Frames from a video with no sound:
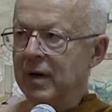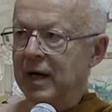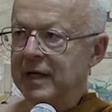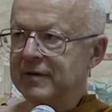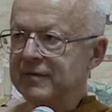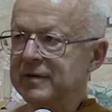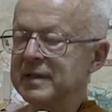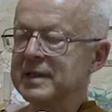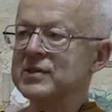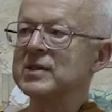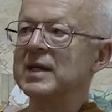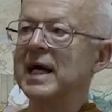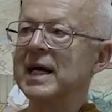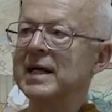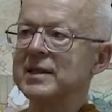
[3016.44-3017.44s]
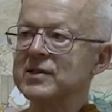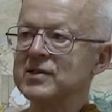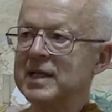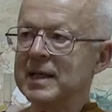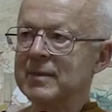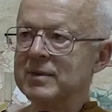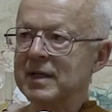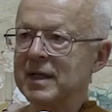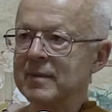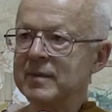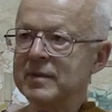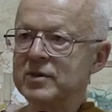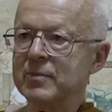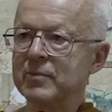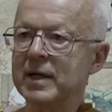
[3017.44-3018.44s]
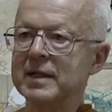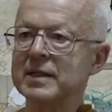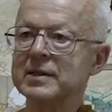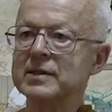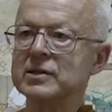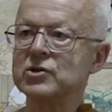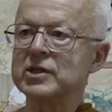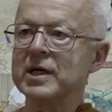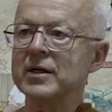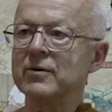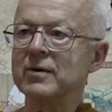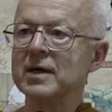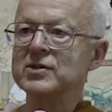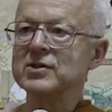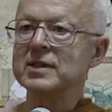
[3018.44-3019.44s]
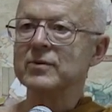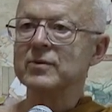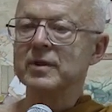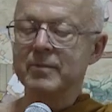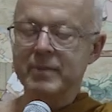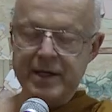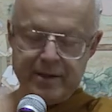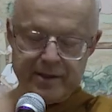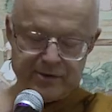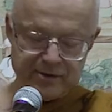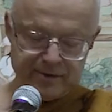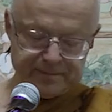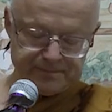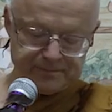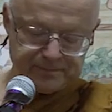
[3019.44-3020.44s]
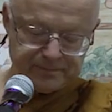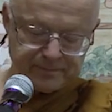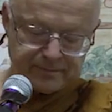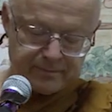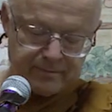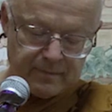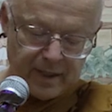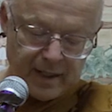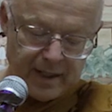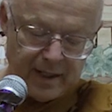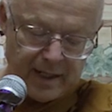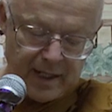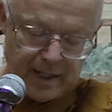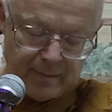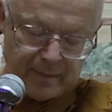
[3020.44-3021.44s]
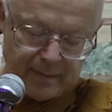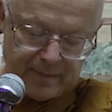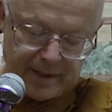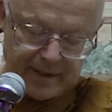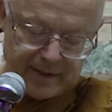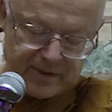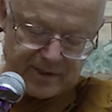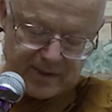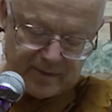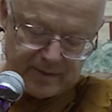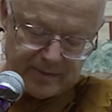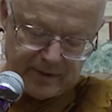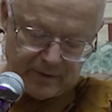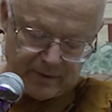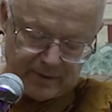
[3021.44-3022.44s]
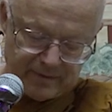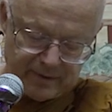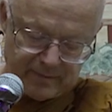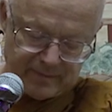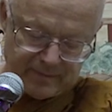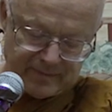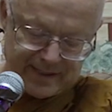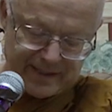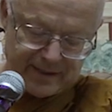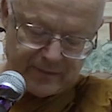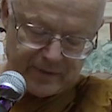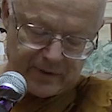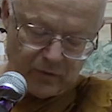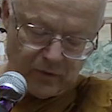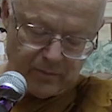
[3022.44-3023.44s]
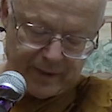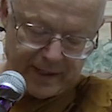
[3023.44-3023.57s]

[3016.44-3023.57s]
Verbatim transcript: mindfulness at the same time that you're practicing generosity with your parents. My parents seem to be, dealing with old